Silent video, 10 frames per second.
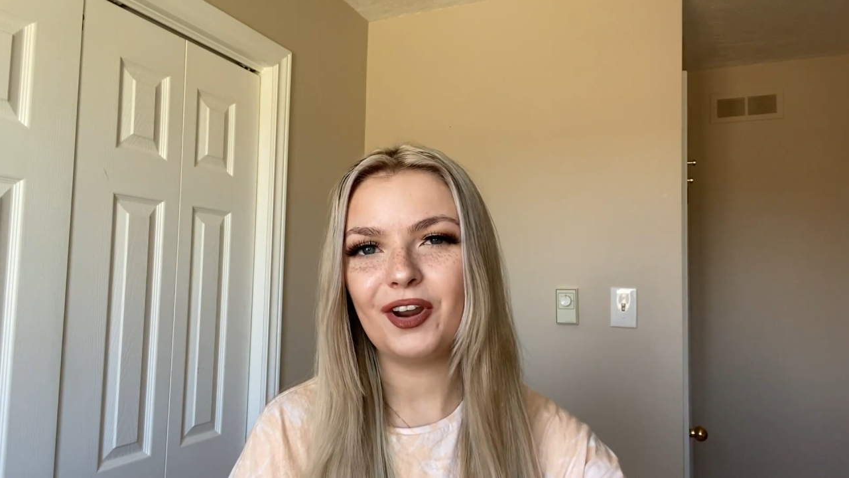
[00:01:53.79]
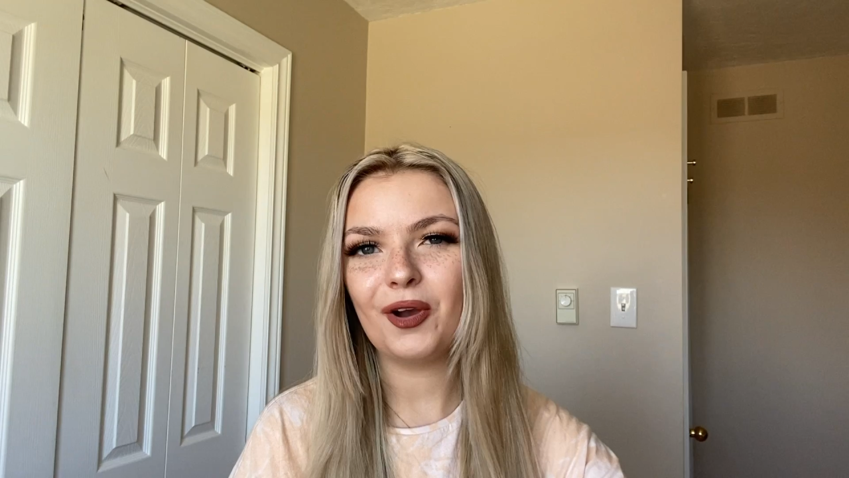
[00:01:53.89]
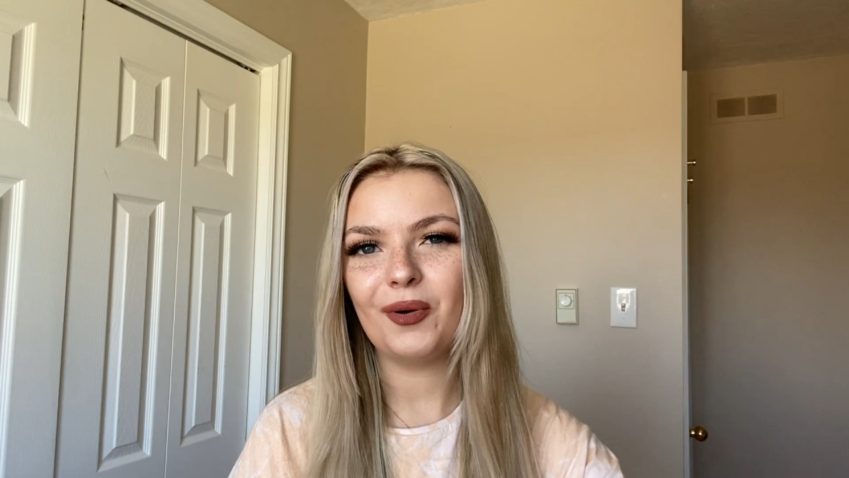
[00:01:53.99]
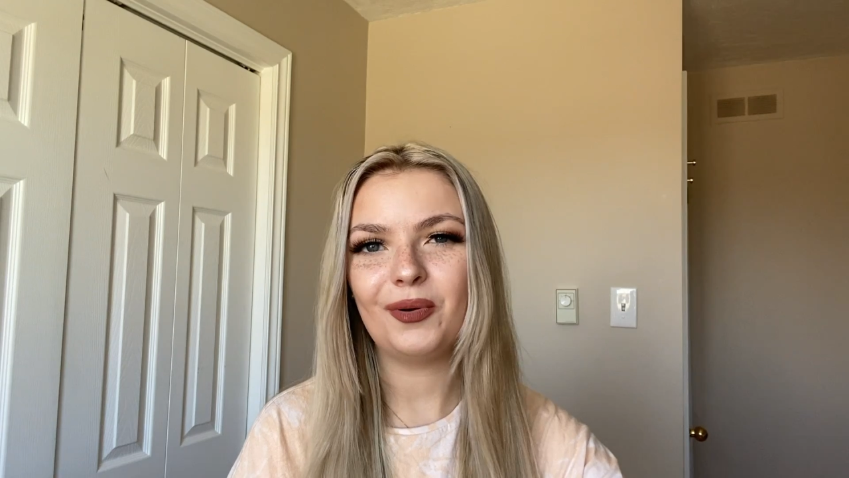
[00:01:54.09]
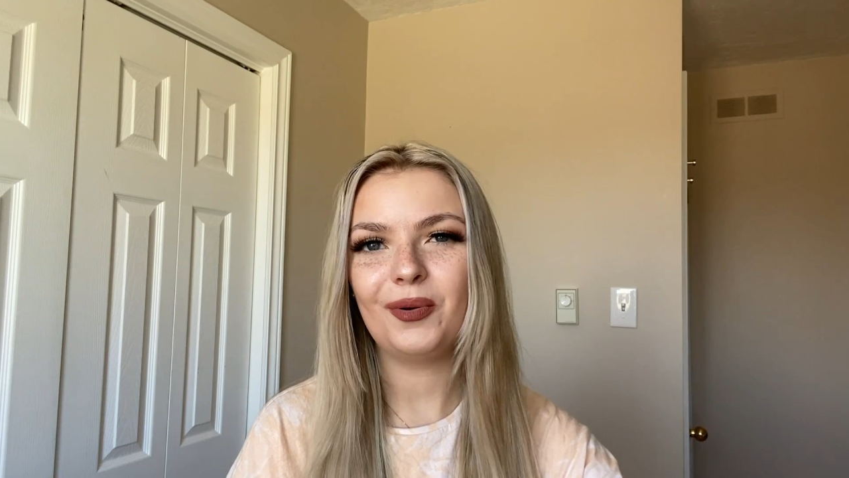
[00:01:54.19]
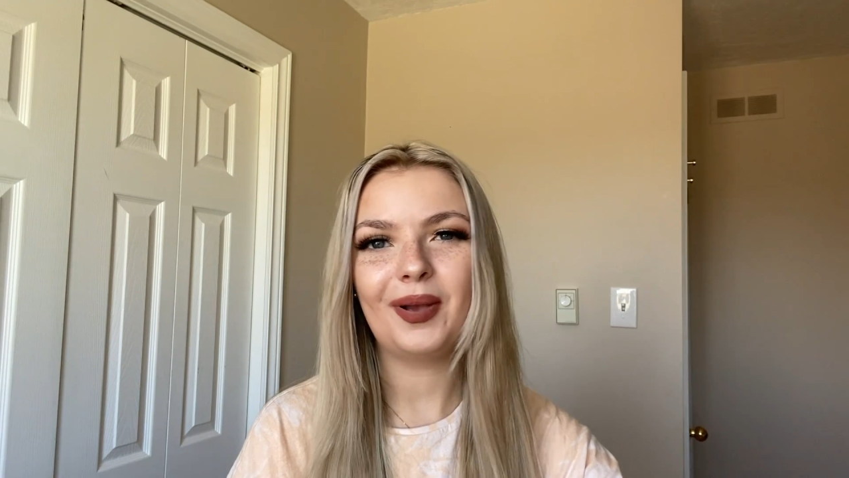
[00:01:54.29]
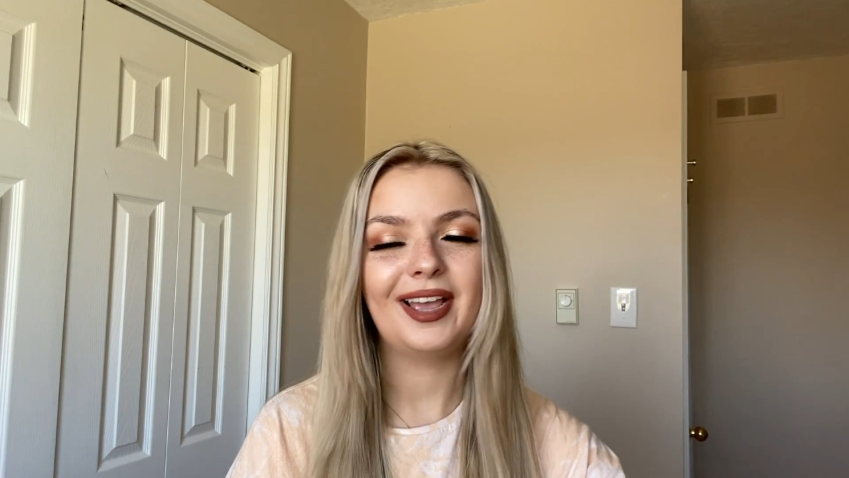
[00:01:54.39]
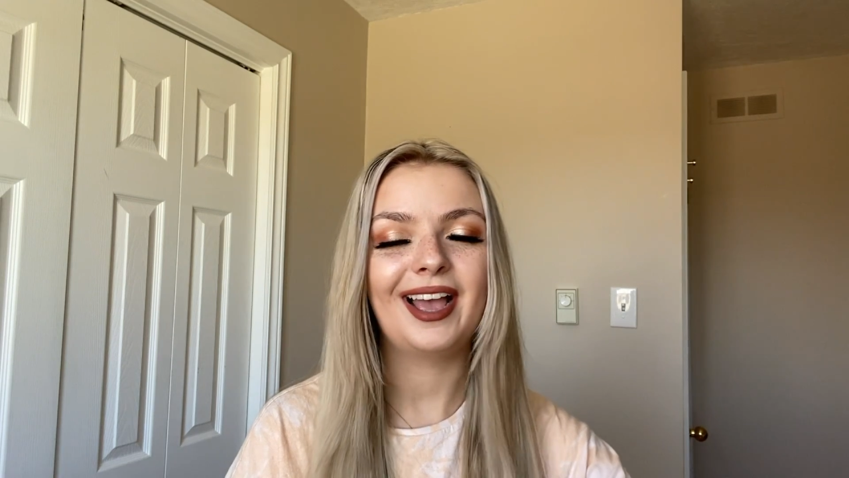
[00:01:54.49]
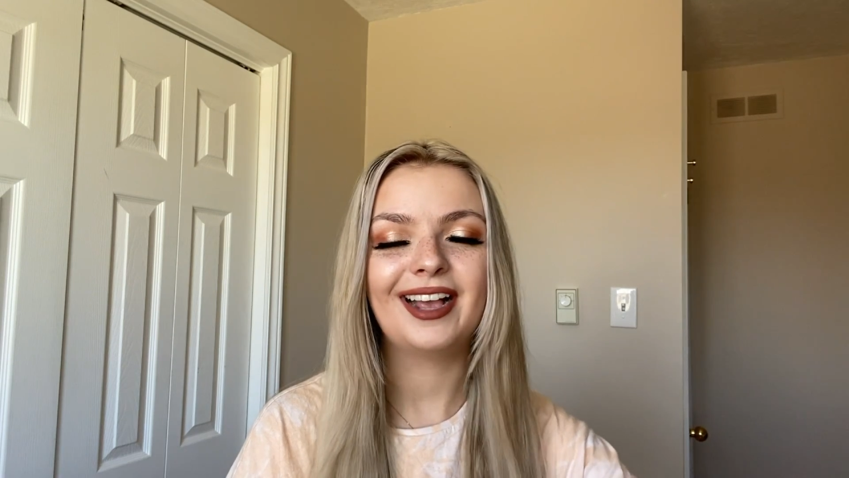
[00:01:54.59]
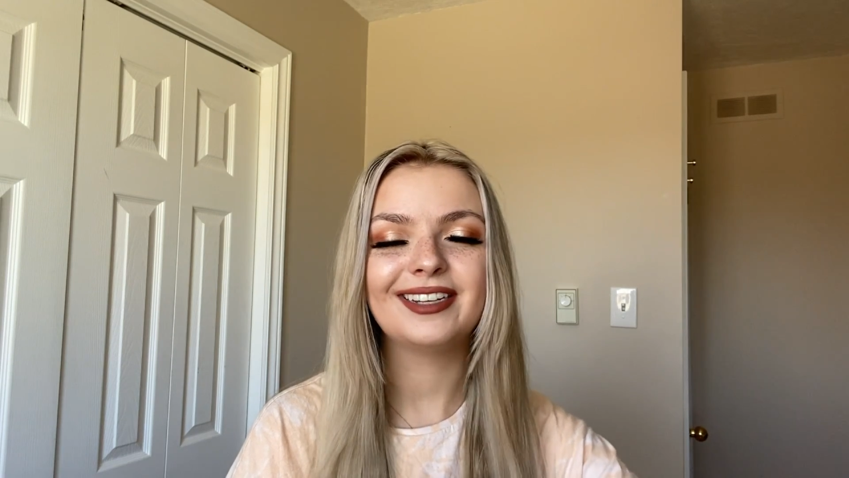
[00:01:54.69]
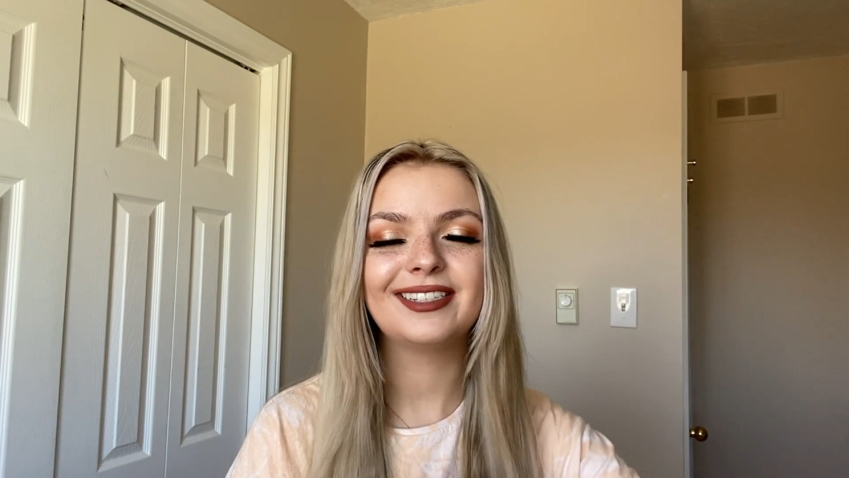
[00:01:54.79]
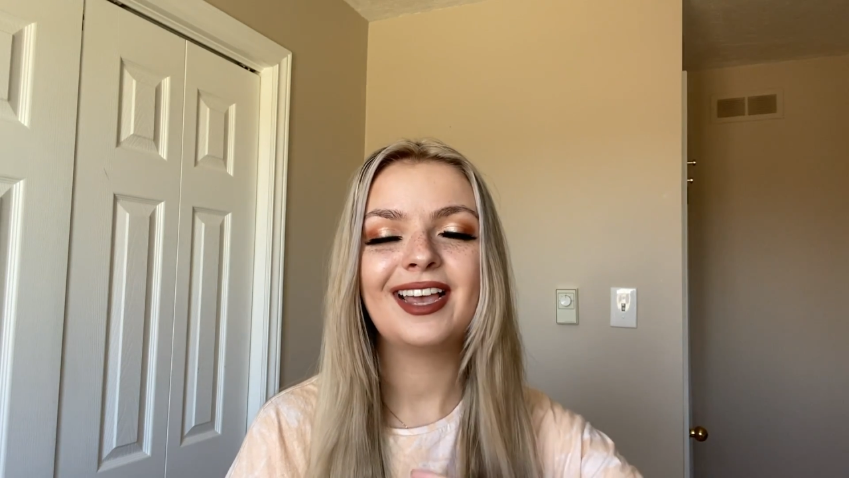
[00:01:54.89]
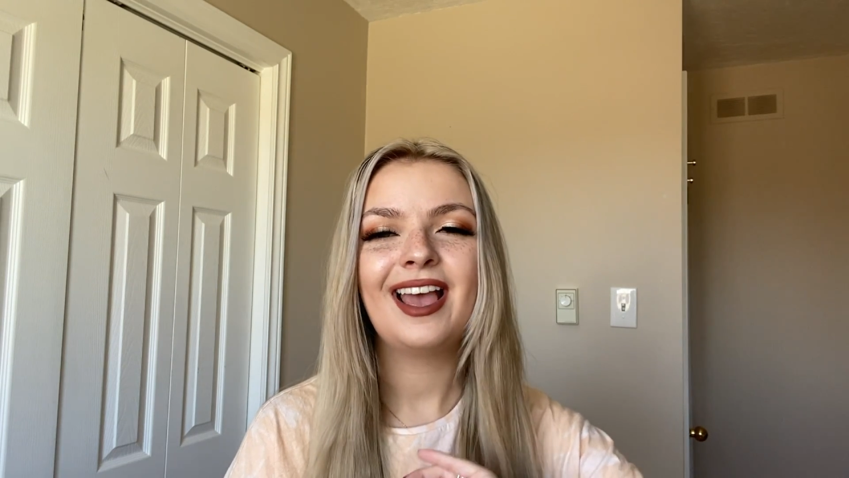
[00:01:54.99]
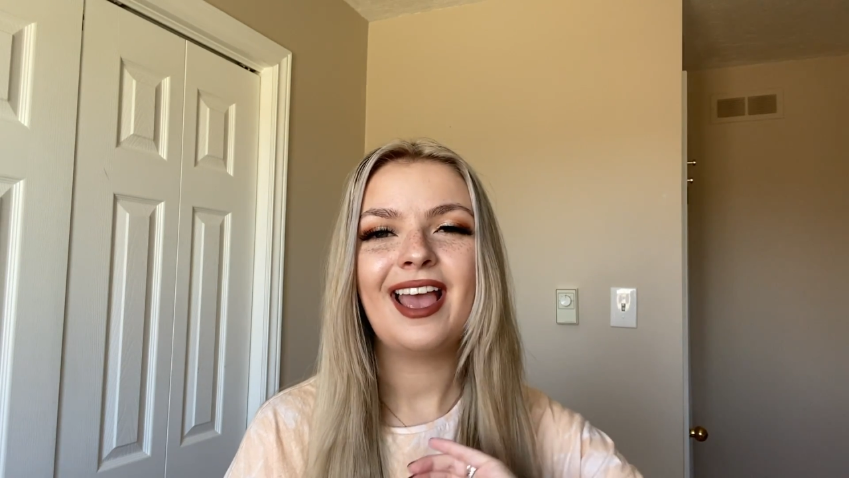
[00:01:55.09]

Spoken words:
know who has